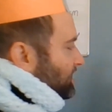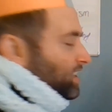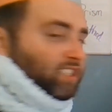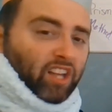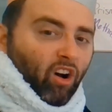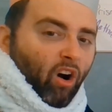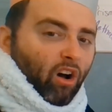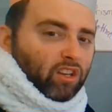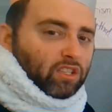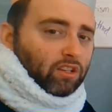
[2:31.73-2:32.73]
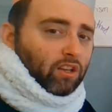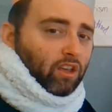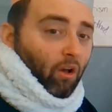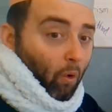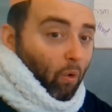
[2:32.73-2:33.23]
this is the height,
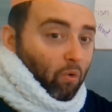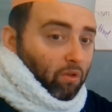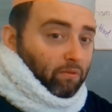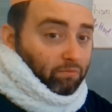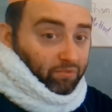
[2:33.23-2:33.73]
or